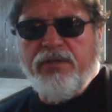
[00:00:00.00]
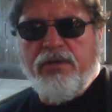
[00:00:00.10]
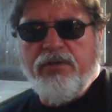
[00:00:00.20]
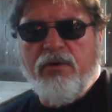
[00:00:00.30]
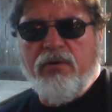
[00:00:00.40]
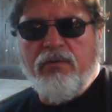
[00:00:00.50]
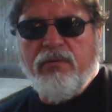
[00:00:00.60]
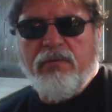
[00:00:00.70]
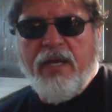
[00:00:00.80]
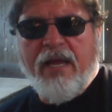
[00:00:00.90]
there's no
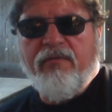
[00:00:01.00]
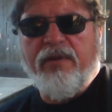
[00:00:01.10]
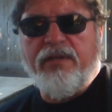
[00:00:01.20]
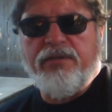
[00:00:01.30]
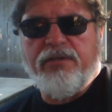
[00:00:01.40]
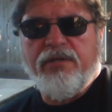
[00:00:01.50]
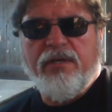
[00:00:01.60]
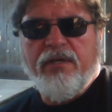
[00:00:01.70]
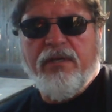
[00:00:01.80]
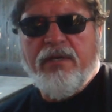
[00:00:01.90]
evidence
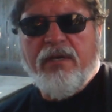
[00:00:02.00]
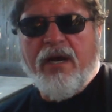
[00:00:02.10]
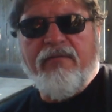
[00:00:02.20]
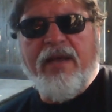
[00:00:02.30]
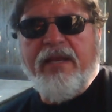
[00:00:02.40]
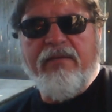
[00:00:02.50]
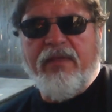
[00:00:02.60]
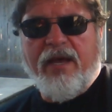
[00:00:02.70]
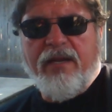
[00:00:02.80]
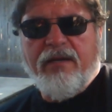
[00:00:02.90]
of any of
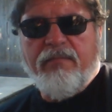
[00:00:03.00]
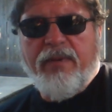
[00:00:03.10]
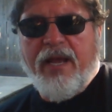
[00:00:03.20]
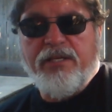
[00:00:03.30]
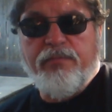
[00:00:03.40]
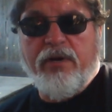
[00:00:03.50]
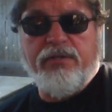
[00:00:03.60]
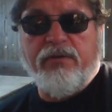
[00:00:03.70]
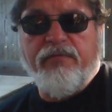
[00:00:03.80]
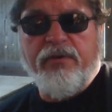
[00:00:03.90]
that, past,
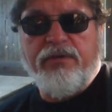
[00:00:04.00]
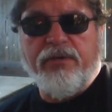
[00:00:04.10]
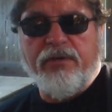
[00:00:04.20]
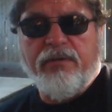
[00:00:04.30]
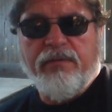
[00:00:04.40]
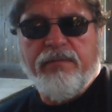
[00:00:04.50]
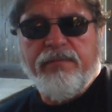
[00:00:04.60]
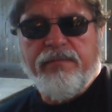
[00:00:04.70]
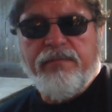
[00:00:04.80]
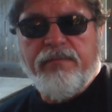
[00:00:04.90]
present, or future,
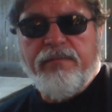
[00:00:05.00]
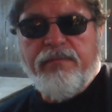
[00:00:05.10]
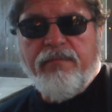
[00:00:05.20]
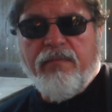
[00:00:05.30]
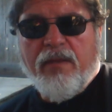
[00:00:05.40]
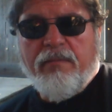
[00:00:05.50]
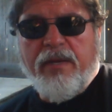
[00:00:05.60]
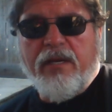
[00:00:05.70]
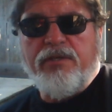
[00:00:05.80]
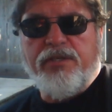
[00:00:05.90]

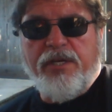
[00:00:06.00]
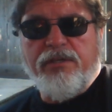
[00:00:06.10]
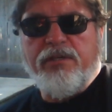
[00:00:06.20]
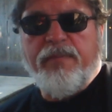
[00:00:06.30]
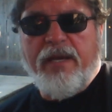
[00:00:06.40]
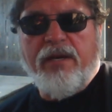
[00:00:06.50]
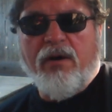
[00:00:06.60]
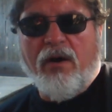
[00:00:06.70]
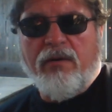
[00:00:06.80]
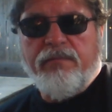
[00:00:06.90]
because Jesus paid it
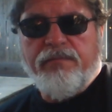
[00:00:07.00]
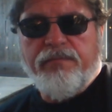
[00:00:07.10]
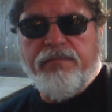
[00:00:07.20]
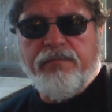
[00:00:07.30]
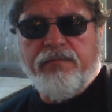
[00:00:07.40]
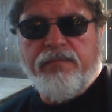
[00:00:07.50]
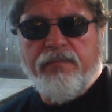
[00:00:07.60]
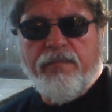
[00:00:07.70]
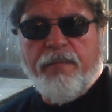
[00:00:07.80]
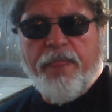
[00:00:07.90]
all.
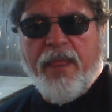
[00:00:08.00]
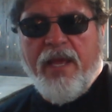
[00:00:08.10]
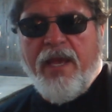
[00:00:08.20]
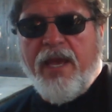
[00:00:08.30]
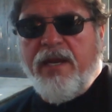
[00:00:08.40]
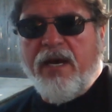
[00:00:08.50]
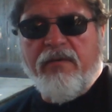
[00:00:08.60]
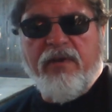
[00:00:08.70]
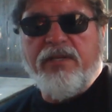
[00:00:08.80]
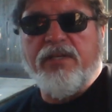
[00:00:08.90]
And none
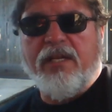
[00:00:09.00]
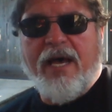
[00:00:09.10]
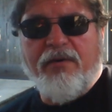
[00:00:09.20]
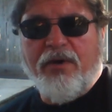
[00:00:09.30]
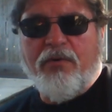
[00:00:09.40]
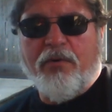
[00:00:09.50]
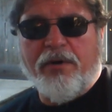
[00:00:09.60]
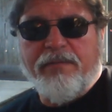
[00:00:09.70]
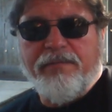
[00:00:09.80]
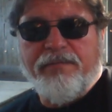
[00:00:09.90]
of it is allowed in court.